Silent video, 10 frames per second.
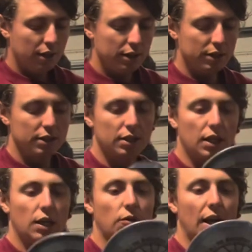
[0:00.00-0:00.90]
This is
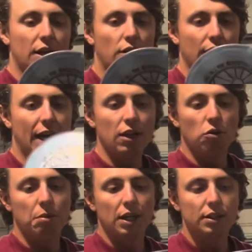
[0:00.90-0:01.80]
what I call the
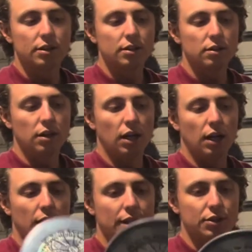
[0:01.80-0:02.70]
Halo Buzz.
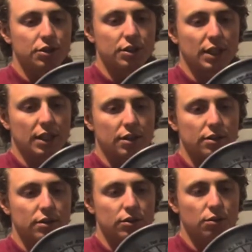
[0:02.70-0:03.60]
It's just like
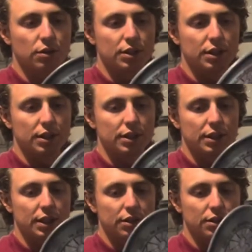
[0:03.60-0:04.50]
Tour Series
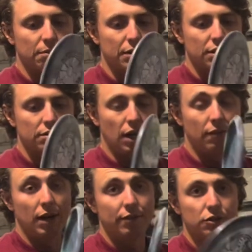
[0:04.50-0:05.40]
Z or something. I'm
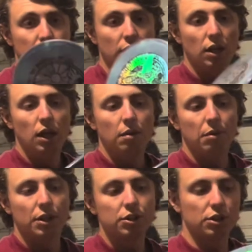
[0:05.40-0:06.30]
not even sure,
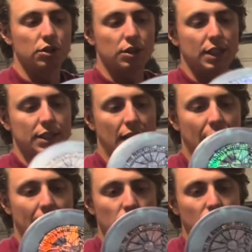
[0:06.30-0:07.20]
but it just looks like it's got a
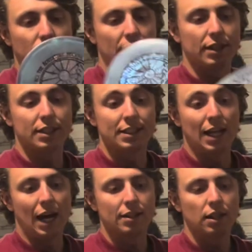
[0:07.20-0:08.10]
halo effect. It's
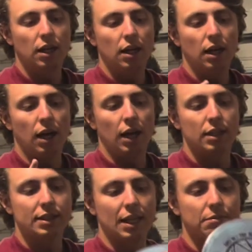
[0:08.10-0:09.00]
not.
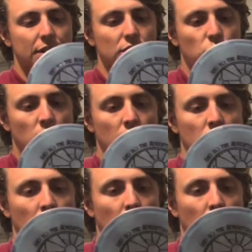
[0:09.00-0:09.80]
Stamped this one.